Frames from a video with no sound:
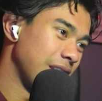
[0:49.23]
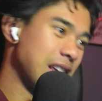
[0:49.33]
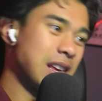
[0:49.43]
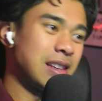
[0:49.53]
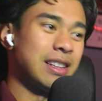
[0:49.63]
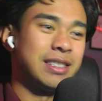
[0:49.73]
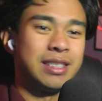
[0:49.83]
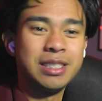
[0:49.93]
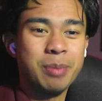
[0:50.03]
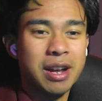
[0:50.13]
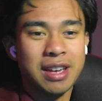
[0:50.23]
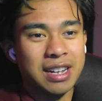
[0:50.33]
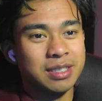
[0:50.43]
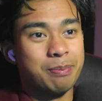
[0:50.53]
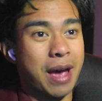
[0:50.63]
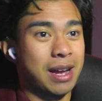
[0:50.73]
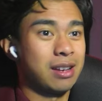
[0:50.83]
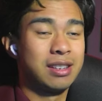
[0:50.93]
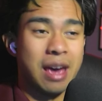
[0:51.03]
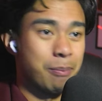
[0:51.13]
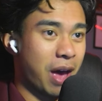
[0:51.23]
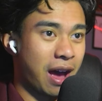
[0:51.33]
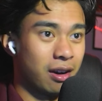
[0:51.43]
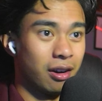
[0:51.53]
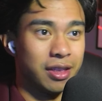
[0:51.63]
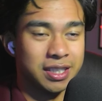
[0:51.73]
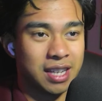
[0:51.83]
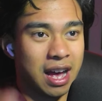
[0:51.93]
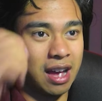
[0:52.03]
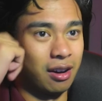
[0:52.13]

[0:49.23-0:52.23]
He's about to get his get back on this guy,